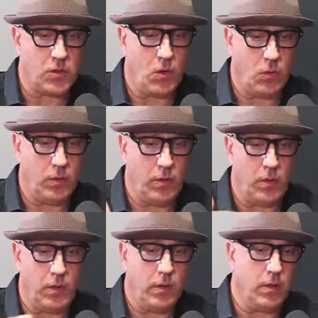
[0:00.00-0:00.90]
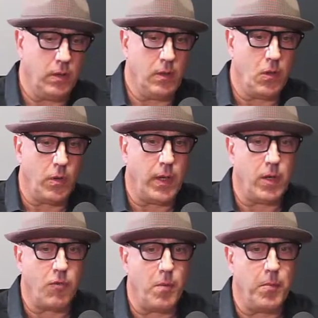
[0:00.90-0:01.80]
Is so you know you, you go
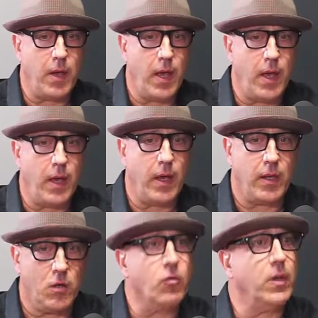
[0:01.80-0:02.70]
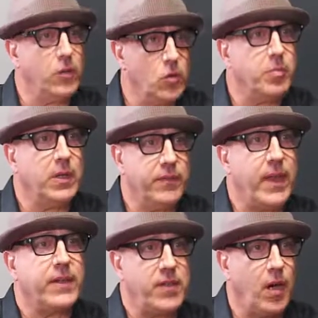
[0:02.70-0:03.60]
get your MBA and you really do
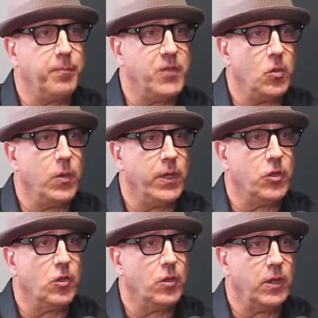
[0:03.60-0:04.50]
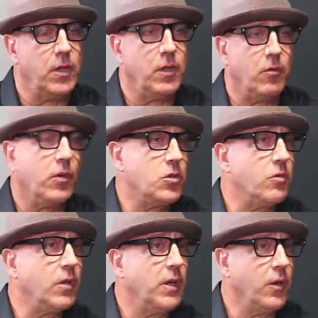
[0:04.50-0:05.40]
believe that it's helped you in your career
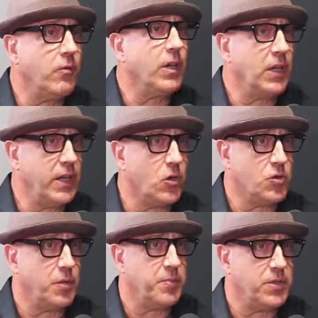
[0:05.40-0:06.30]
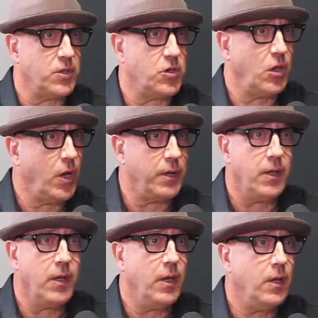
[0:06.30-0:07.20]
because you're a, you're in a leadership position. You're
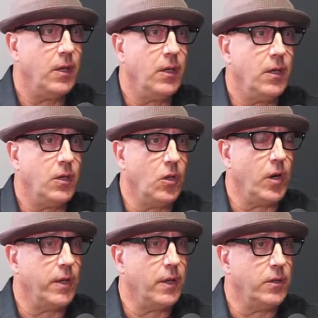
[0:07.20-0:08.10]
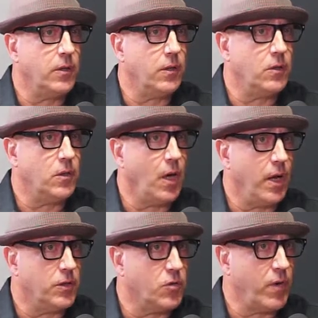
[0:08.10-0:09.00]
not correct. You're not in a
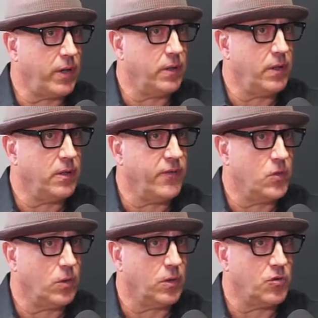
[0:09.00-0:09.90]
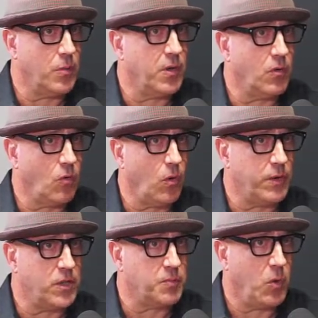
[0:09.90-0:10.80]
a direct individual contributor
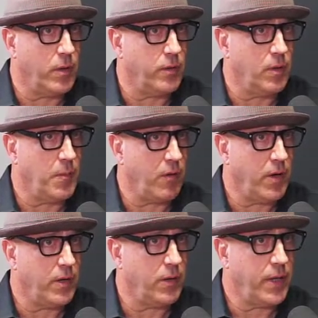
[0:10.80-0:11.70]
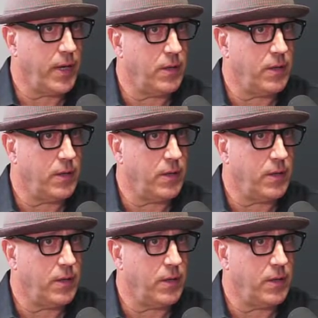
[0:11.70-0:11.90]
role at this point. Am I right on that?